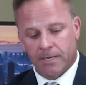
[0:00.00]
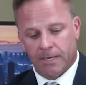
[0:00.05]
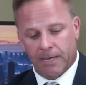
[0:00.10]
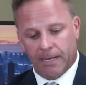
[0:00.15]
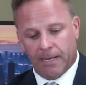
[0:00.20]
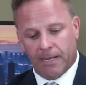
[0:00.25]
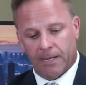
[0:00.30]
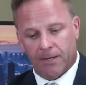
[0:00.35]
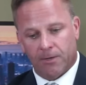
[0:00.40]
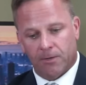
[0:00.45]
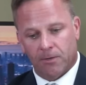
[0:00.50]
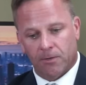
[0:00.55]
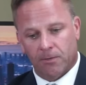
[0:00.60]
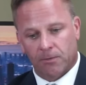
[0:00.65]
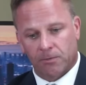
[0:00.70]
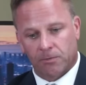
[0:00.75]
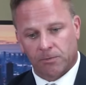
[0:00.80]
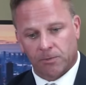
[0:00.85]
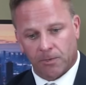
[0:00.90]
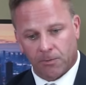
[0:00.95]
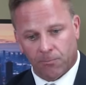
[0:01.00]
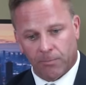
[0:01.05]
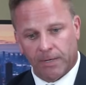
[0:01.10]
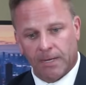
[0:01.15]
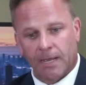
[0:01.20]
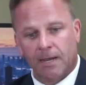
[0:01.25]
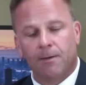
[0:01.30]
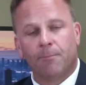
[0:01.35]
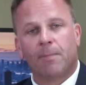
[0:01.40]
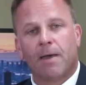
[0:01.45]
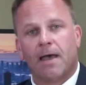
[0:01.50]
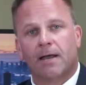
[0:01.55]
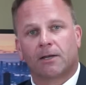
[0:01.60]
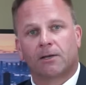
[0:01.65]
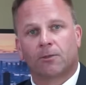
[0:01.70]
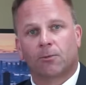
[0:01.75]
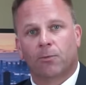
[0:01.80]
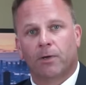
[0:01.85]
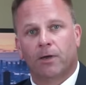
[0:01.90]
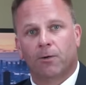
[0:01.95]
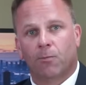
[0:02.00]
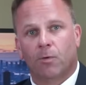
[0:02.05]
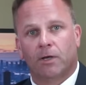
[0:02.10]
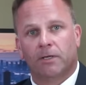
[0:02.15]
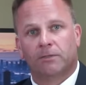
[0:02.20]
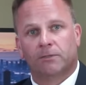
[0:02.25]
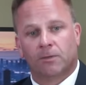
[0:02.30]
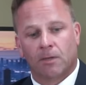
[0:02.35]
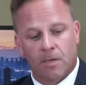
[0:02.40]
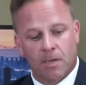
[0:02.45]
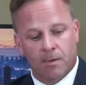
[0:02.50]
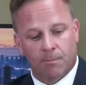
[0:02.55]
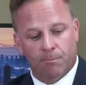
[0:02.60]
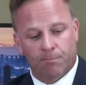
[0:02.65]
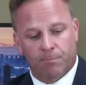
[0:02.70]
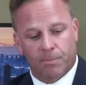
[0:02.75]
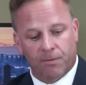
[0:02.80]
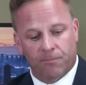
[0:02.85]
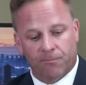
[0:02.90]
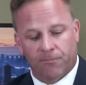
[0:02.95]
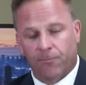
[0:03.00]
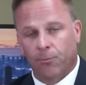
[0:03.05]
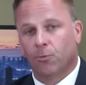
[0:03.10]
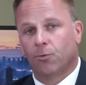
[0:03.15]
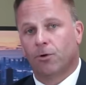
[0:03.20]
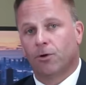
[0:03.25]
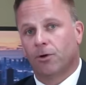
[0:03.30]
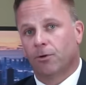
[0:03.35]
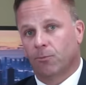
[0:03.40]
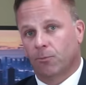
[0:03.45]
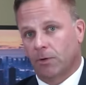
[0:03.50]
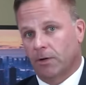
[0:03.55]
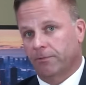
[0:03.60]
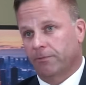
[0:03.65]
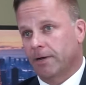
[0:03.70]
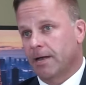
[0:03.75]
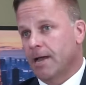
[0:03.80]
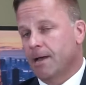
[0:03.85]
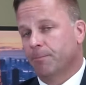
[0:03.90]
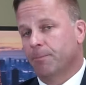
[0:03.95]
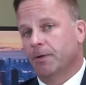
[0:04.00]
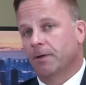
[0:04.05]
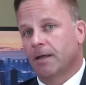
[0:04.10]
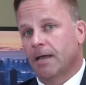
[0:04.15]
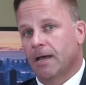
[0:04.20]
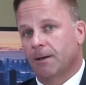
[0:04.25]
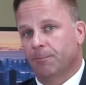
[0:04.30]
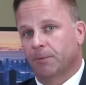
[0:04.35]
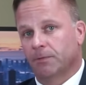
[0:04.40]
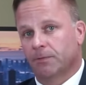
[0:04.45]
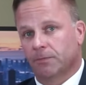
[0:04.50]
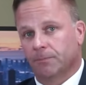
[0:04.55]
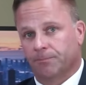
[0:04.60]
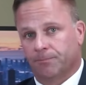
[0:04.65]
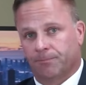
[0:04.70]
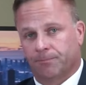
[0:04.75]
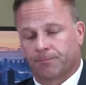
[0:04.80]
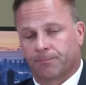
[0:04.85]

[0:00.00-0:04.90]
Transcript: And so that we get it back to the way it was before whatever happened happens.